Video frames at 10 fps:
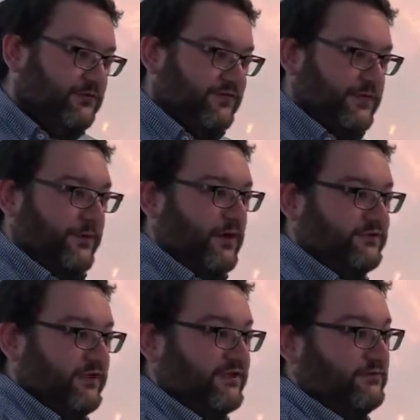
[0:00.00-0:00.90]
UV part
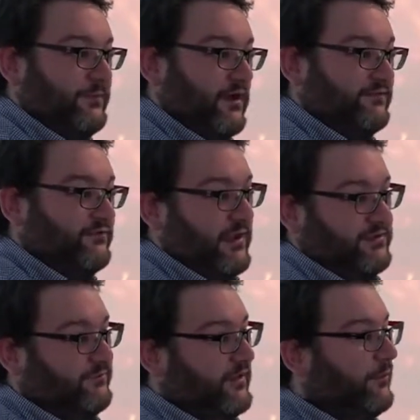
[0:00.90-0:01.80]
and X-ray part of the
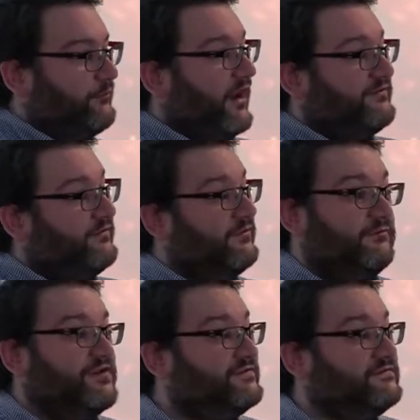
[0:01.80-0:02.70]
spectrum, they are brighter than the
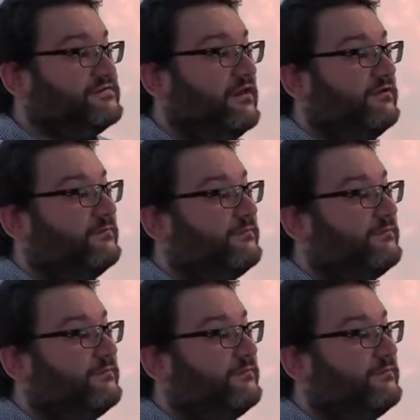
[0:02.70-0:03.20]
rest of the sun.